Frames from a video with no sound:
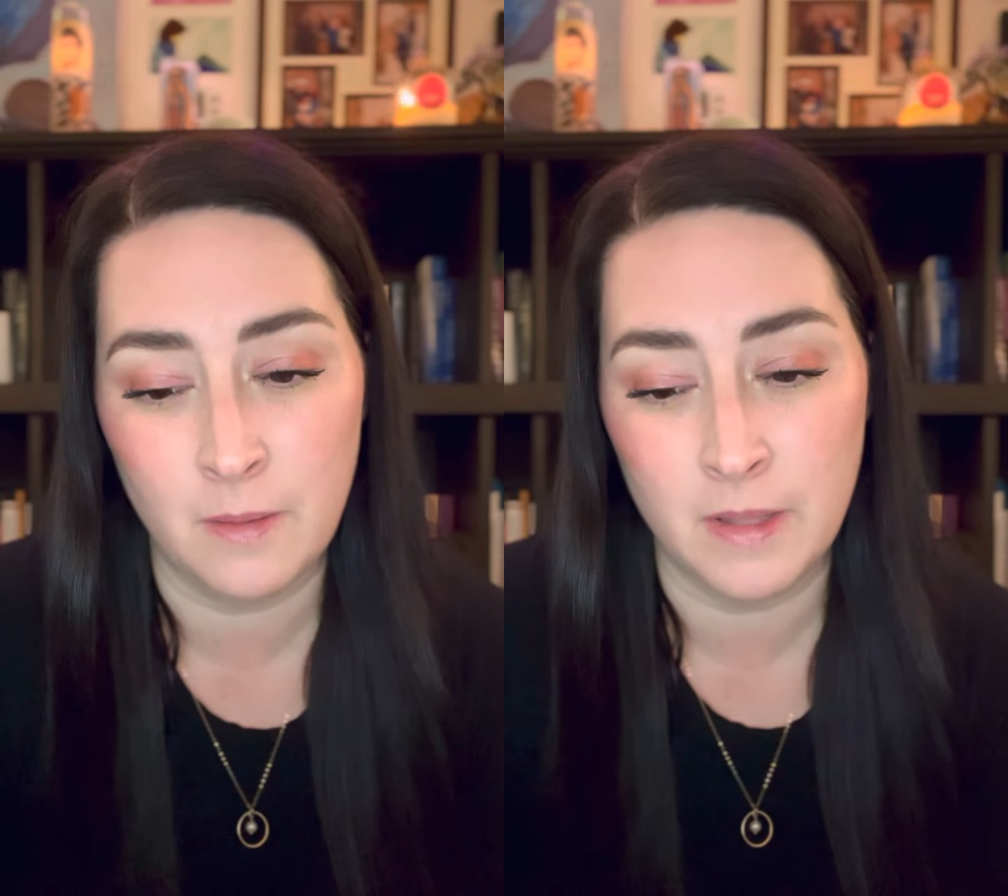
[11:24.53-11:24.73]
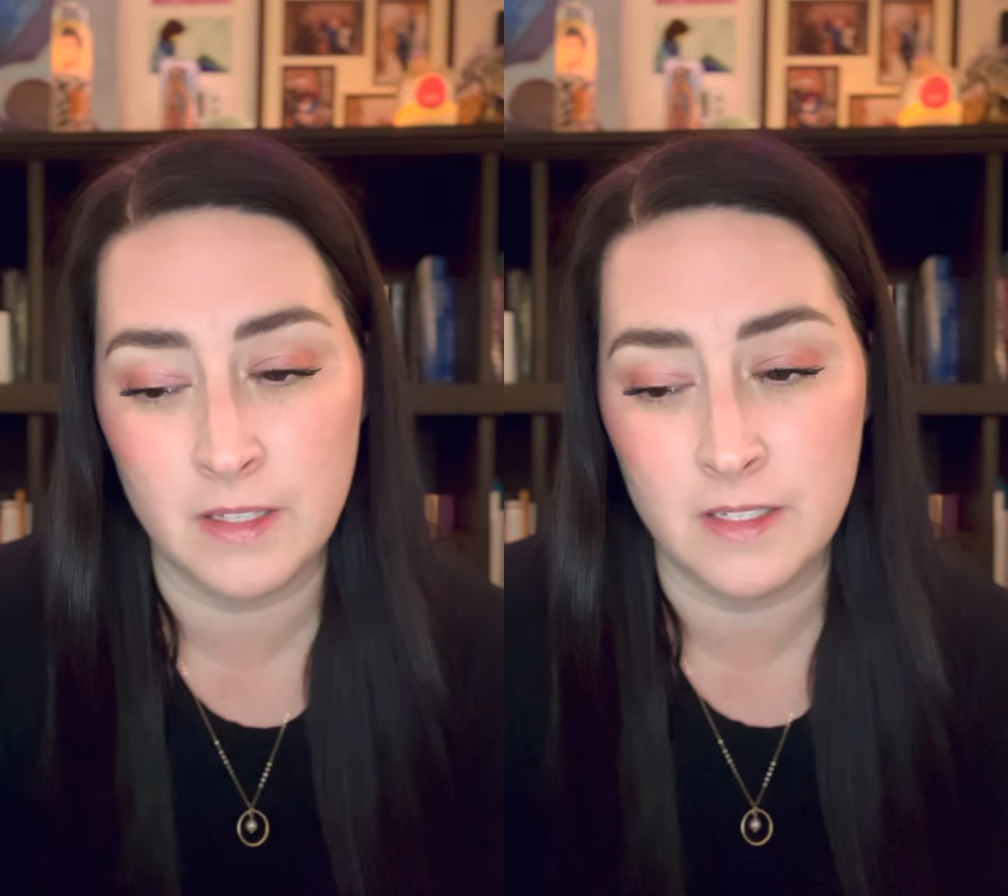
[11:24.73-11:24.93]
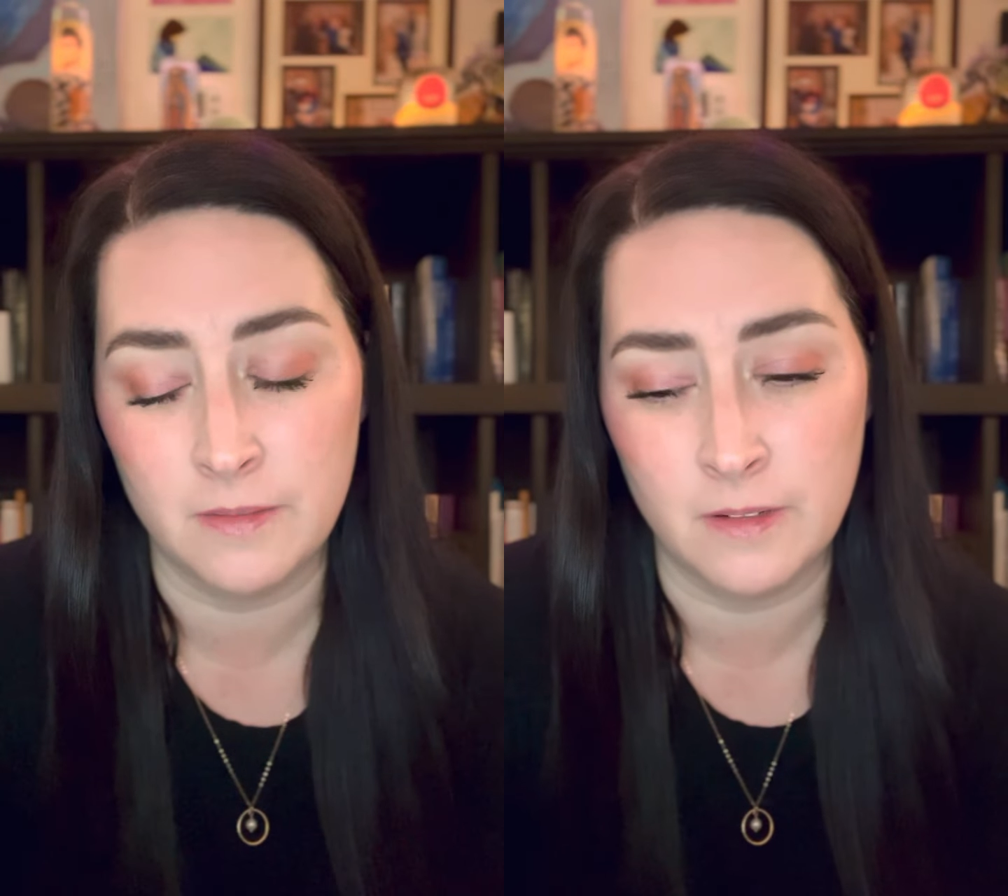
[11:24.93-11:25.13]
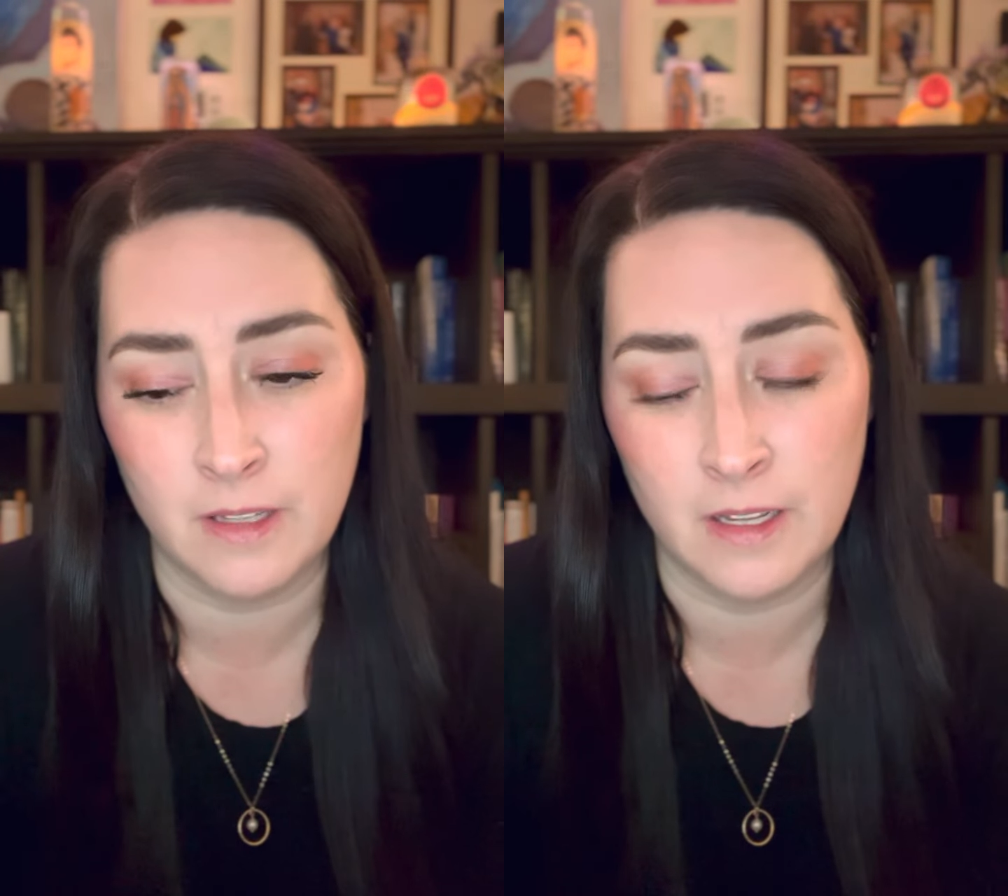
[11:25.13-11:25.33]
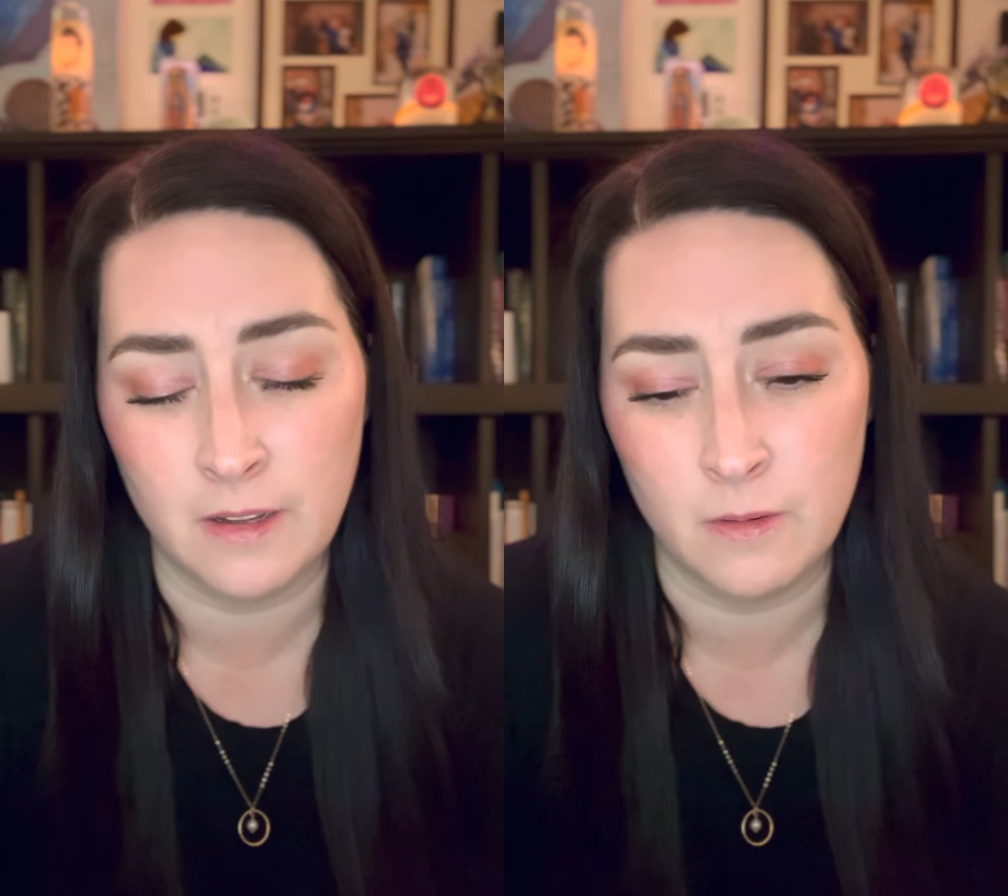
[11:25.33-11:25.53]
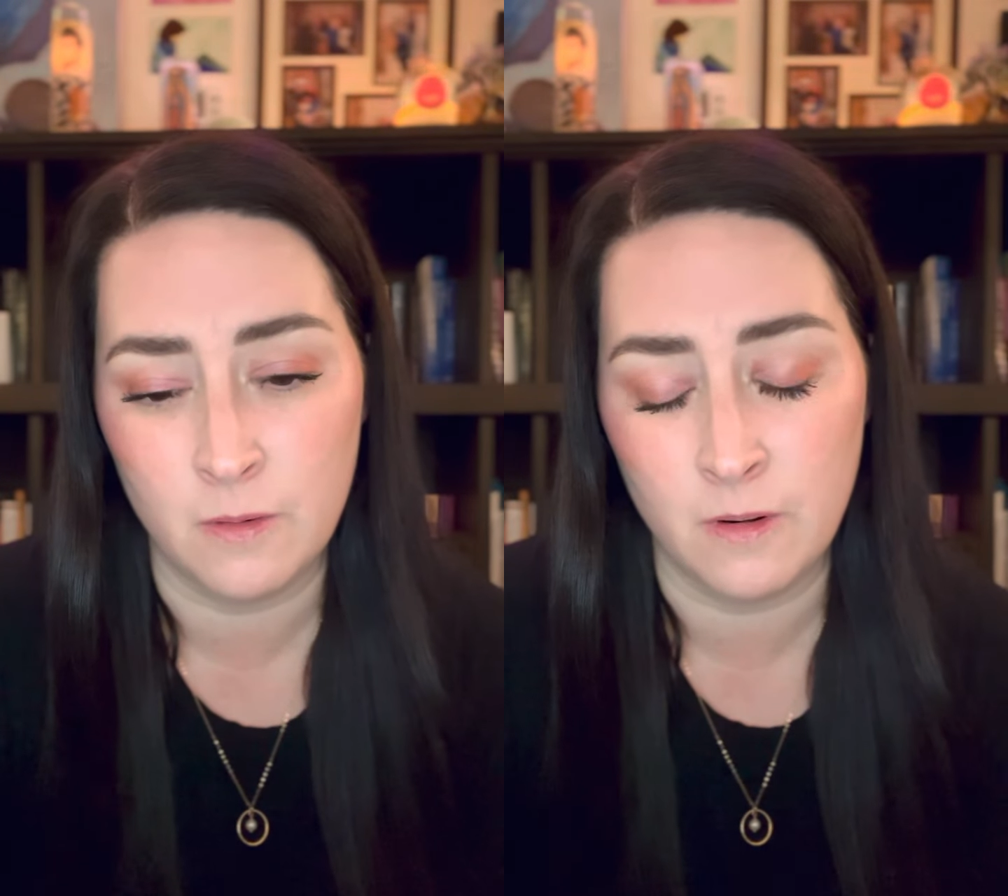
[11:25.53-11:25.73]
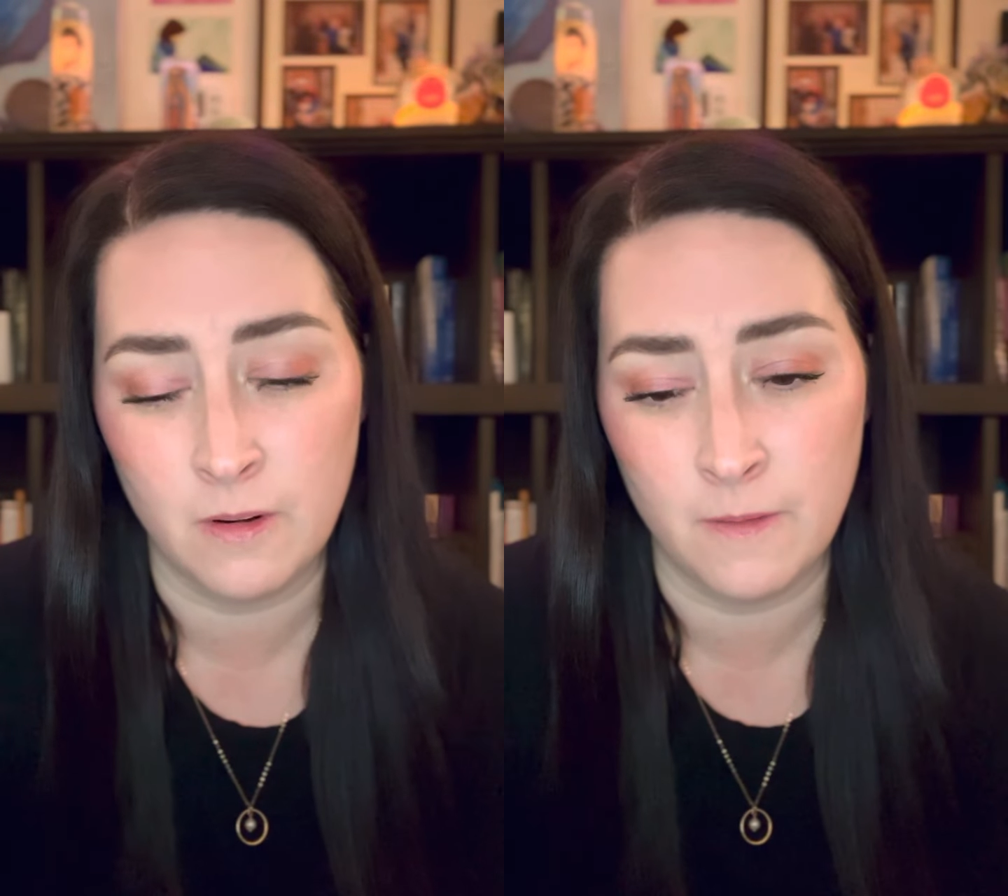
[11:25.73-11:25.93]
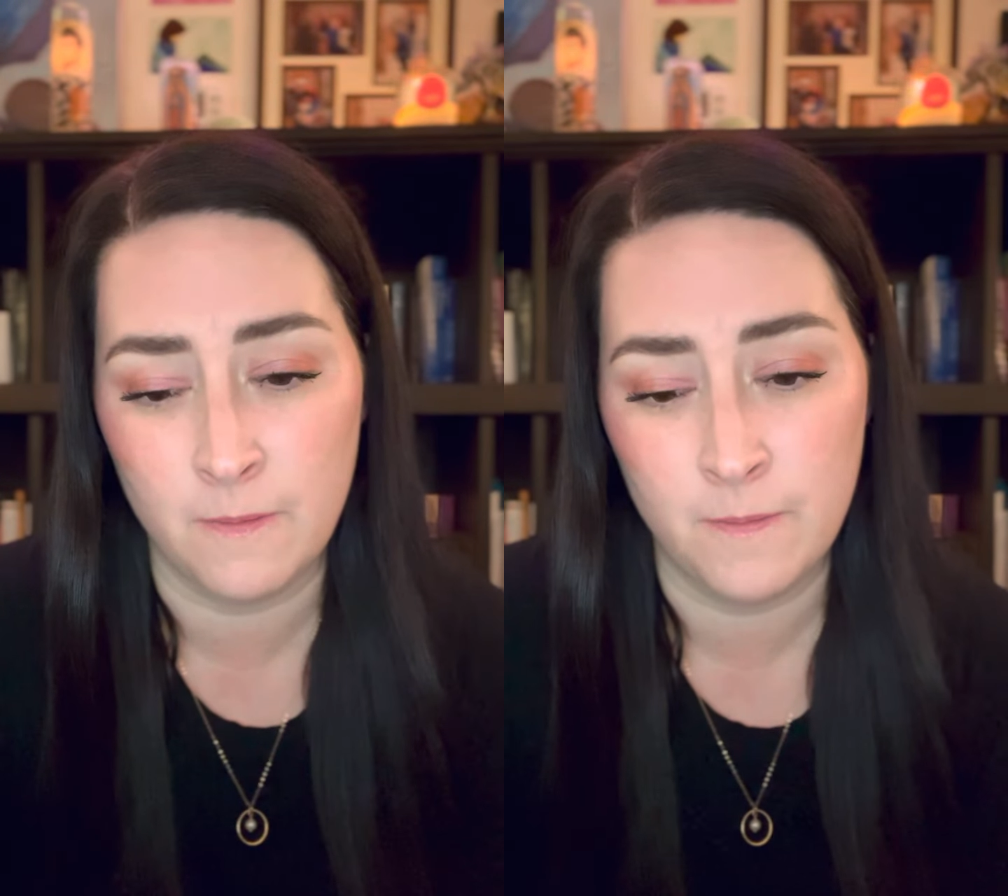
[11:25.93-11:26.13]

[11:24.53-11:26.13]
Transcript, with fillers: about this differently, or